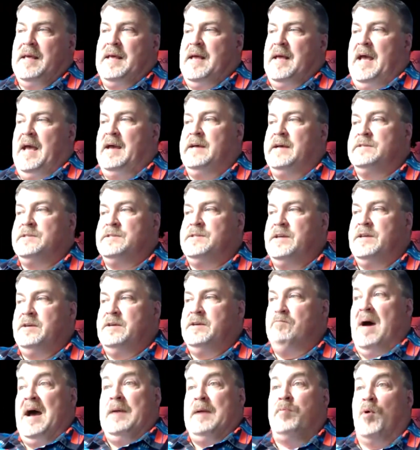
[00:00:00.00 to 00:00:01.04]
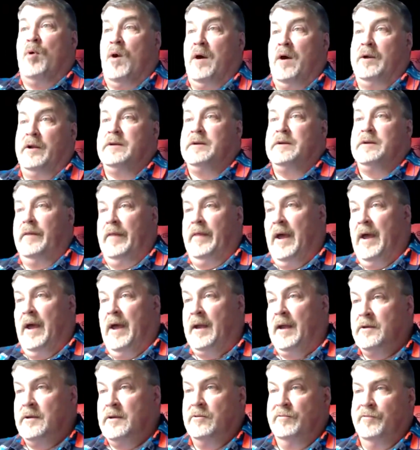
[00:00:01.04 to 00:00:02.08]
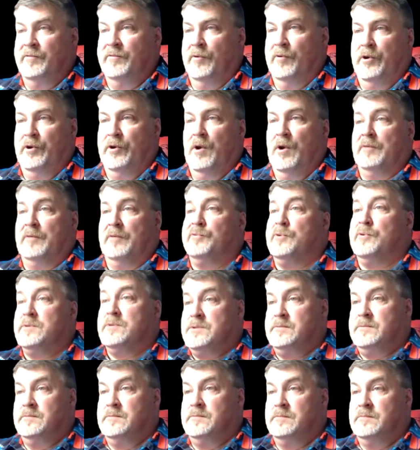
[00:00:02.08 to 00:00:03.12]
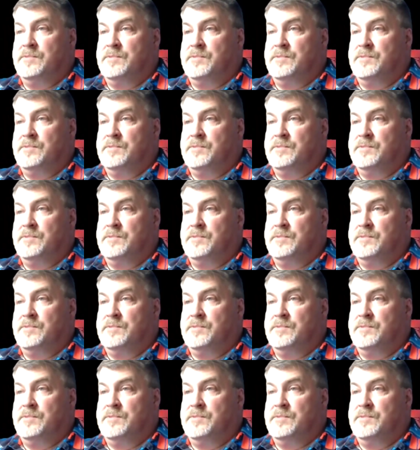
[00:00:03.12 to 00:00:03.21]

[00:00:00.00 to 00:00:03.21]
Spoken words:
as the byproduct of that for your efforts.